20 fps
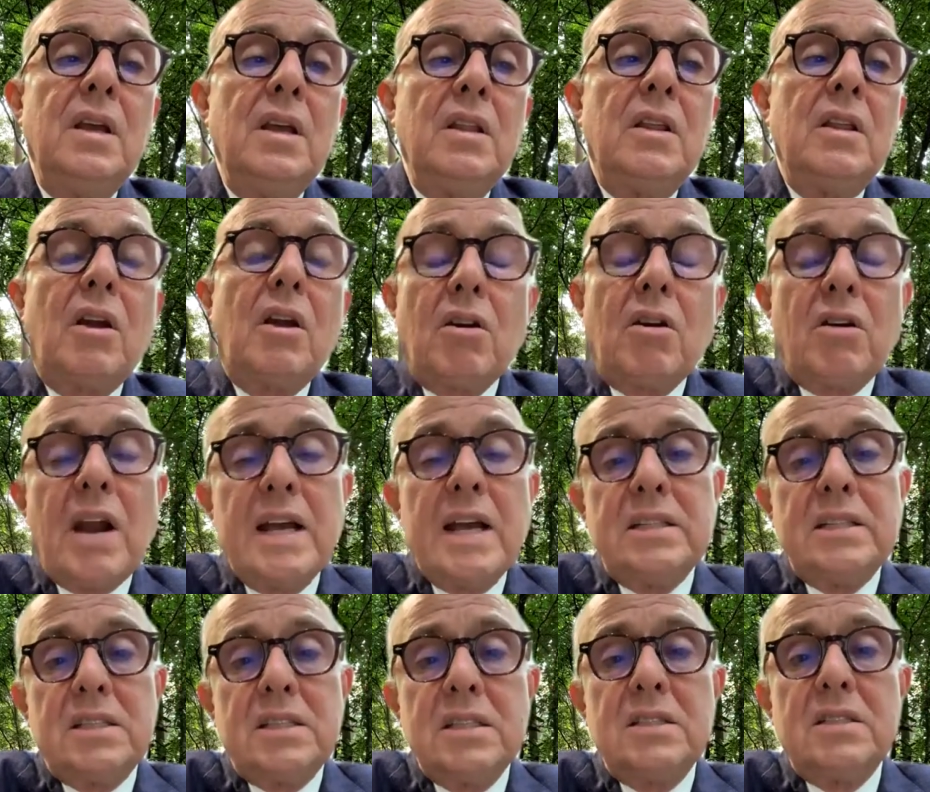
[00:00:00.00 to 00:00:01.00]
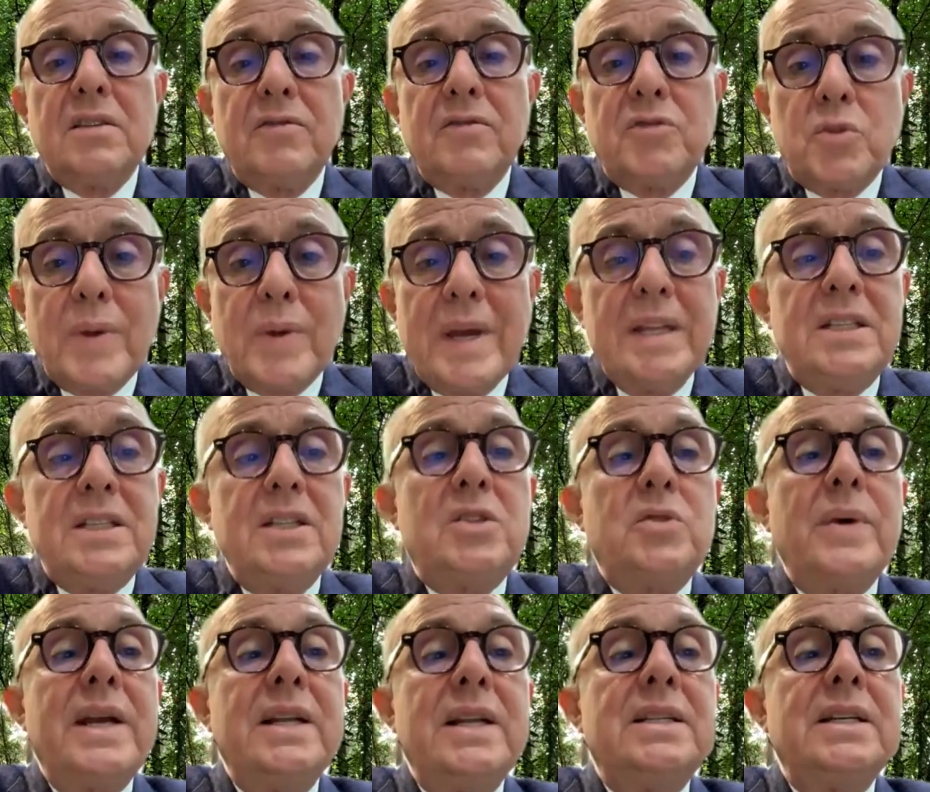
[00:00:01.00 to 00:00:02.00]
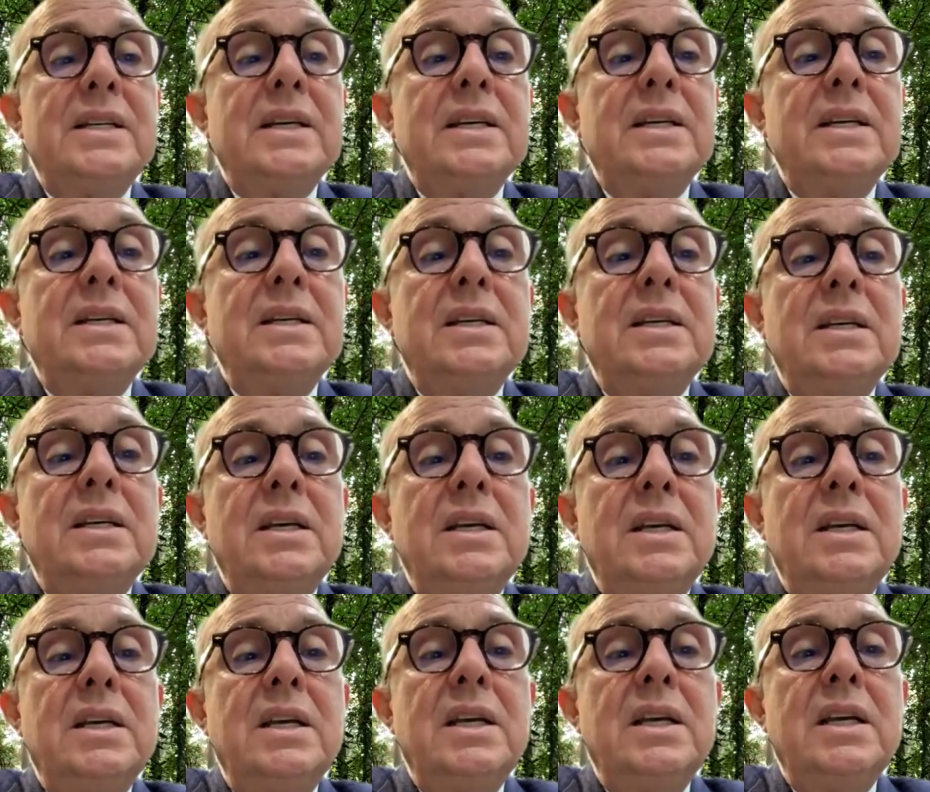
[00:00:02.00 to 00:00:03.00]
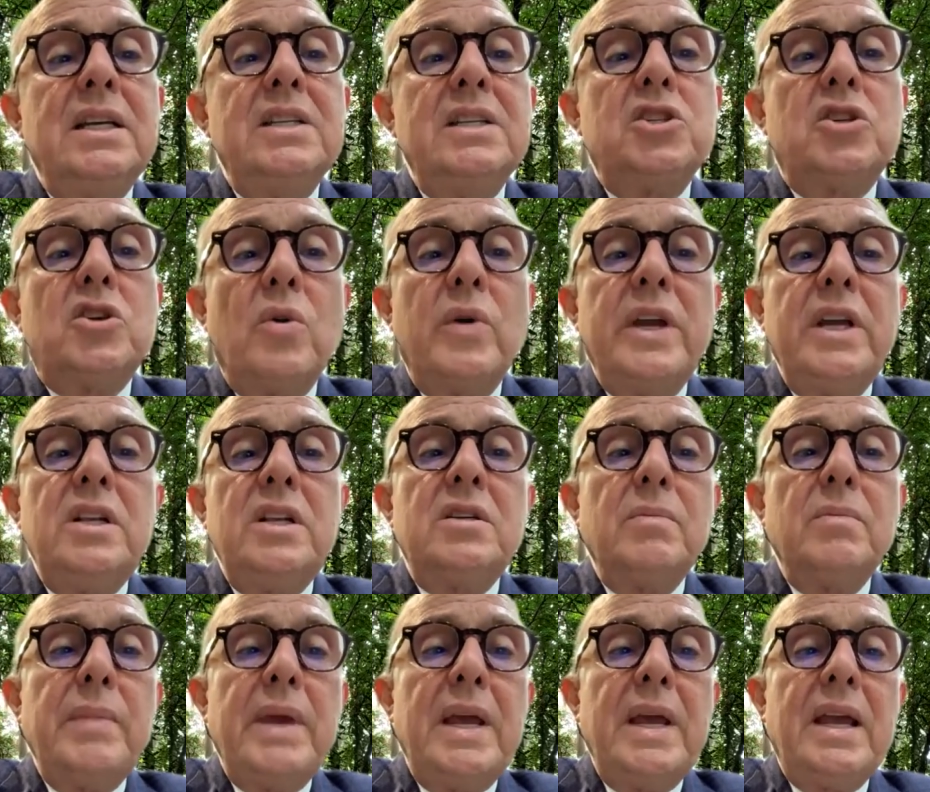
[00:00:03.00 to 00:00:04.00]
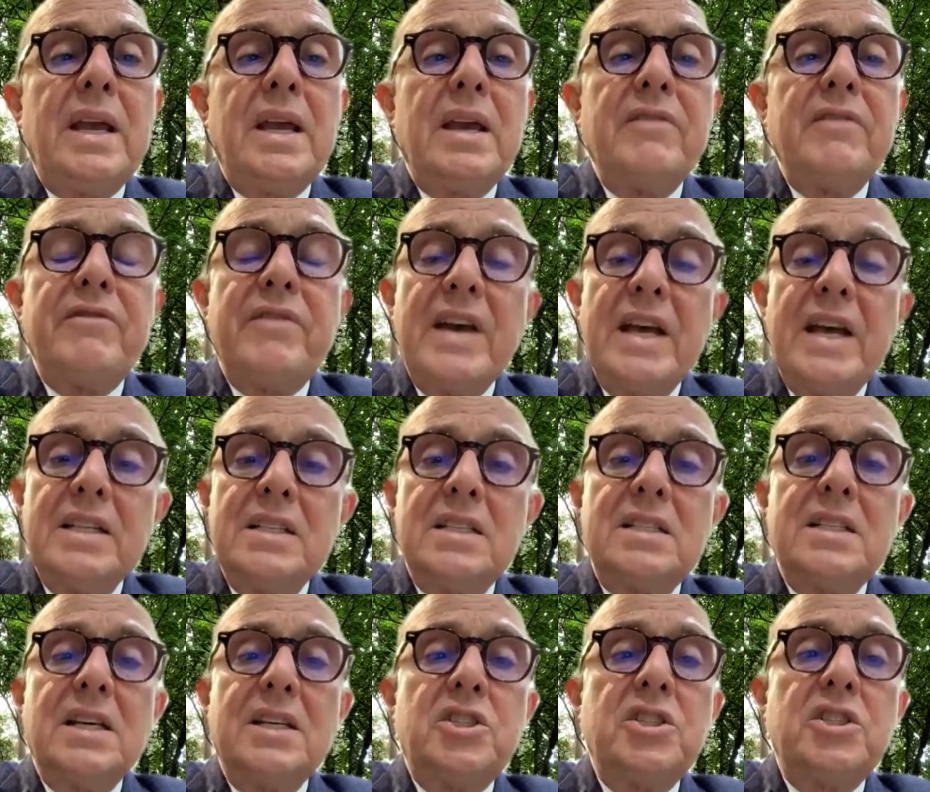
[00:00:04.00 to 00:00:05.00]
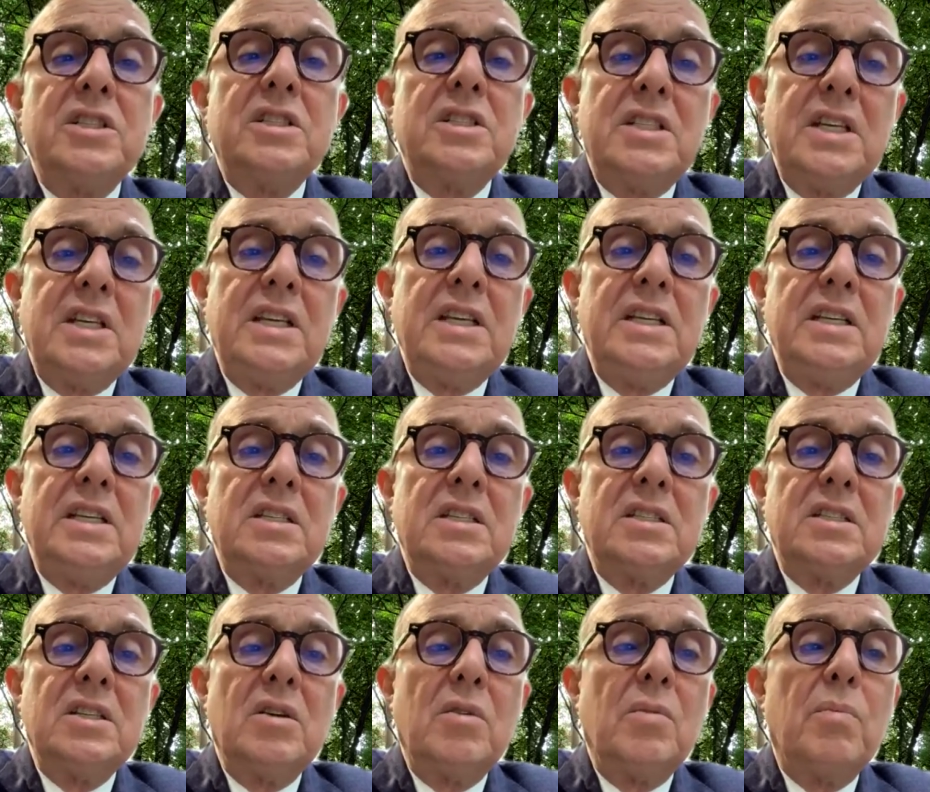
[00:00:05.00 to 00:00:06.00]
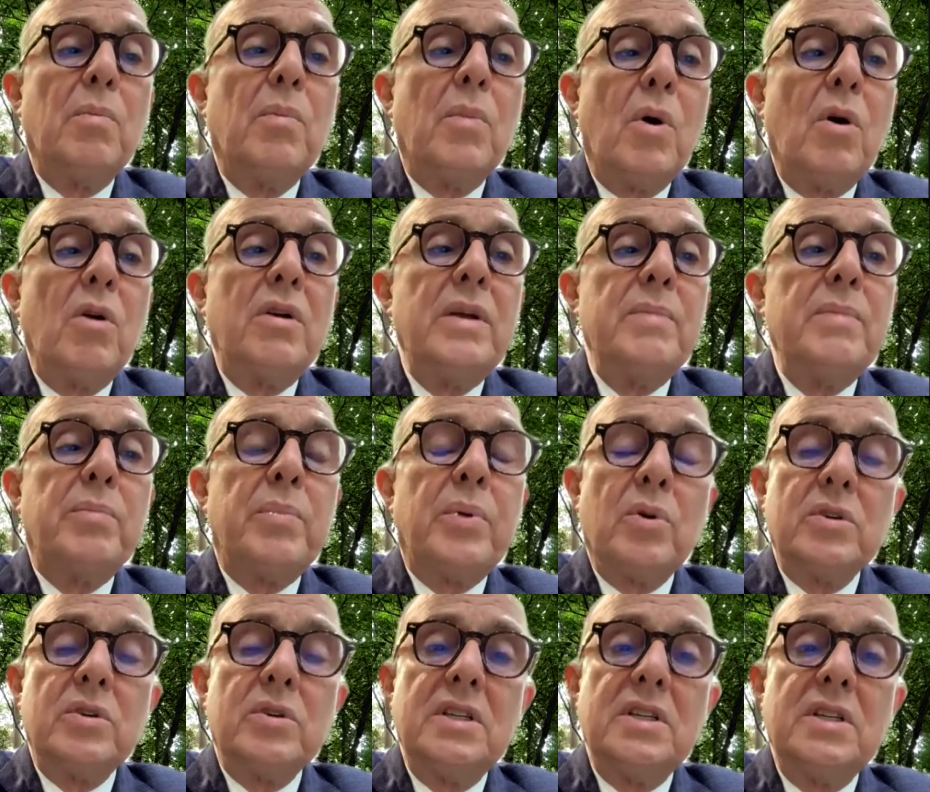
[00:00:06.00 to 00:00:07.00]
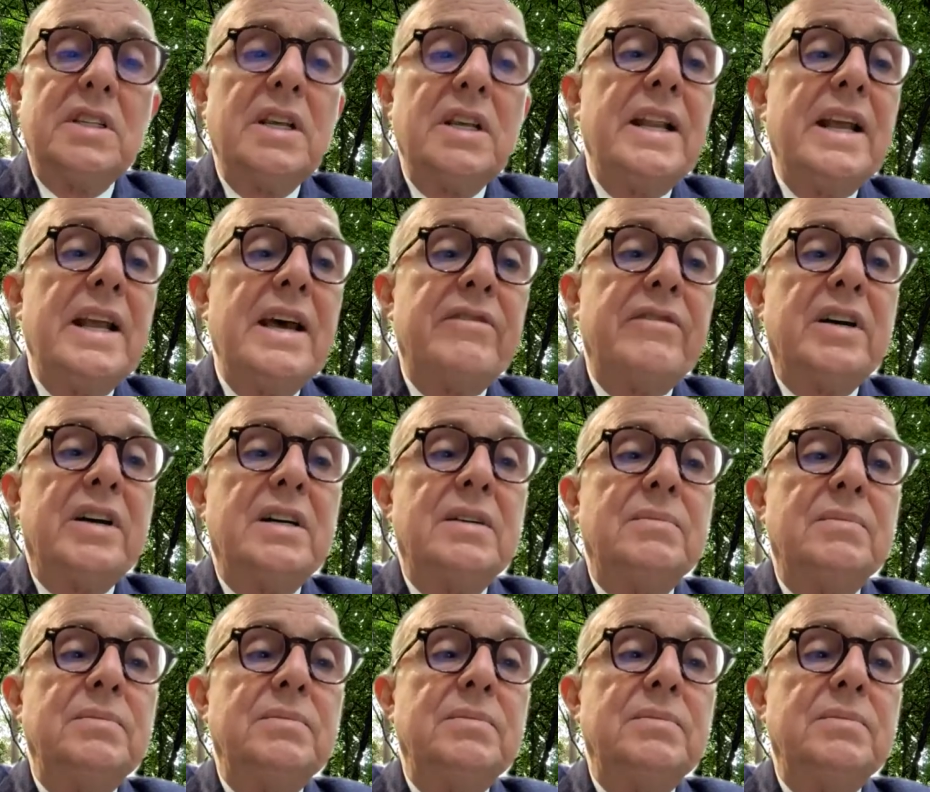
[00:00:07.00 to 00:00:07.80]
The crisis of 2020 is going to make events such as these more important than ever,